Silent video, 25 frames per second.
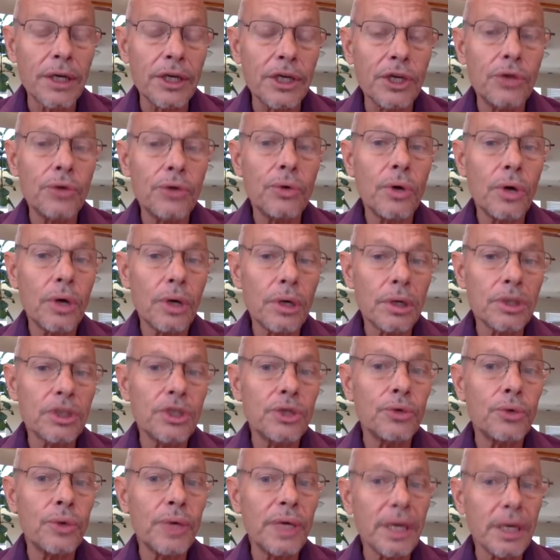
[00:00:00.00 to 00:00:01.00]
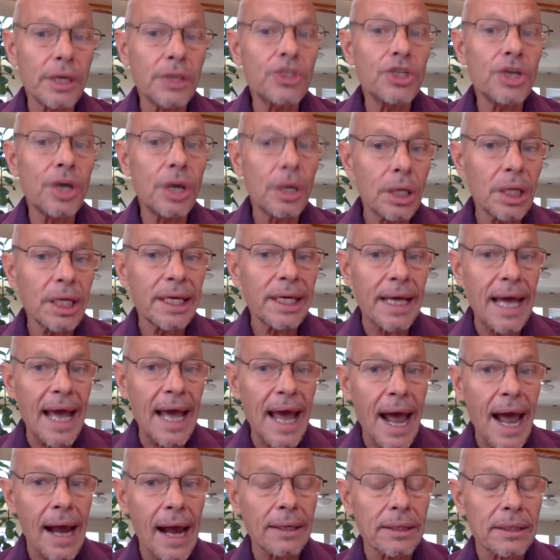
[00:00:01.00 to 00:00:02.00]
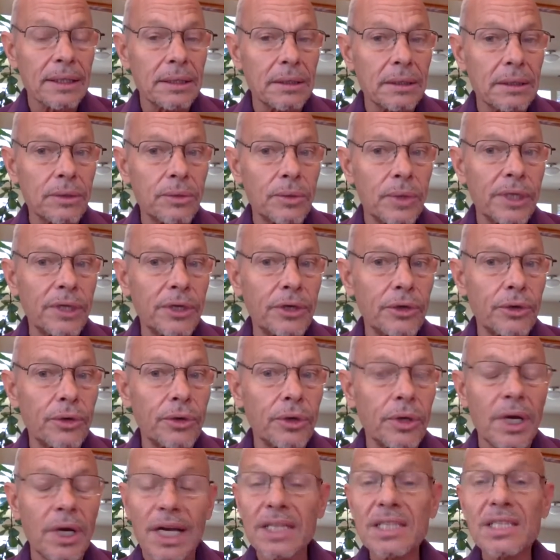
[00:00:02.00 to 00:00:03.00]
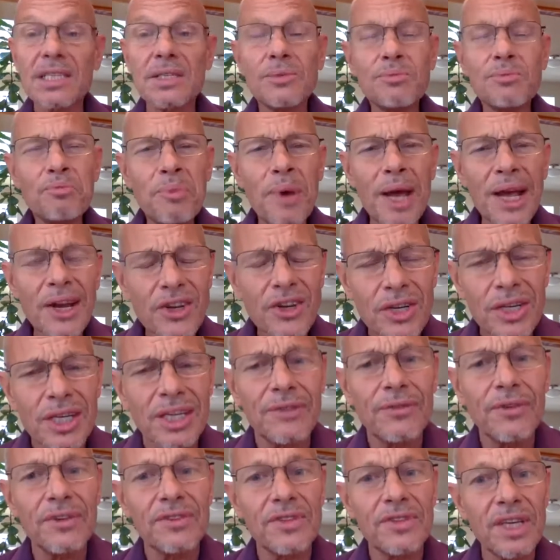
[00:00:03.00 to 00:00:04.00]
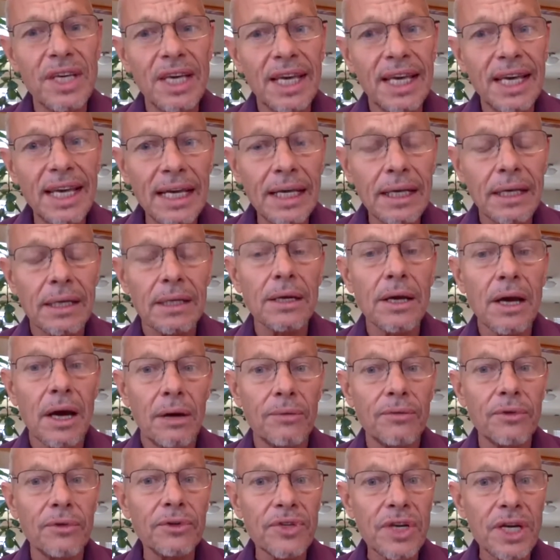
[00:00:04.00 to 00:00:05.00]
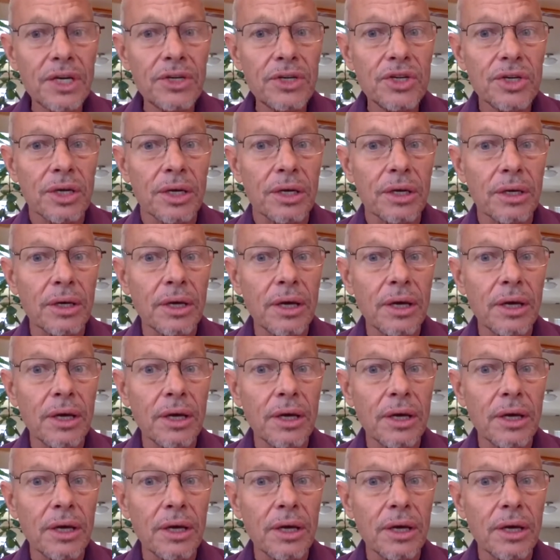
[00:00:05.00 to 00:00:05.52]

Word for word: You are doing a juggling act when you're, especially if it's a heated conversation.